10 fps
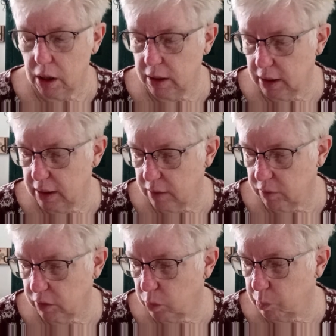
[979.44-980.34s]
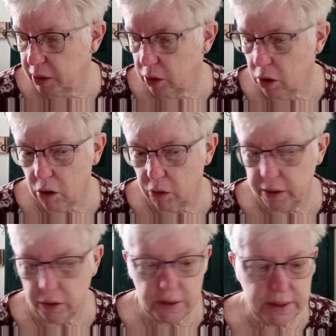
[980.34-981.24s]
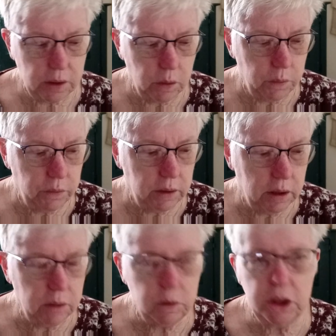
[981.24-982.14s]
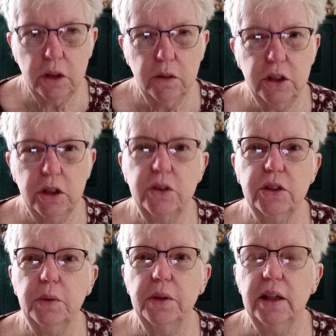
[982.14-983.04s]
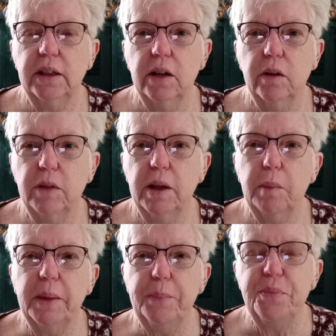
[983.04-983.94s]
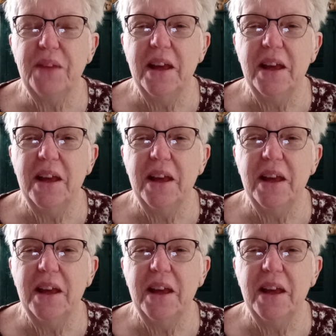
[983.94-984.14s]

and I have a little bit of haul here. So which I already showed you. And now I'm rambling.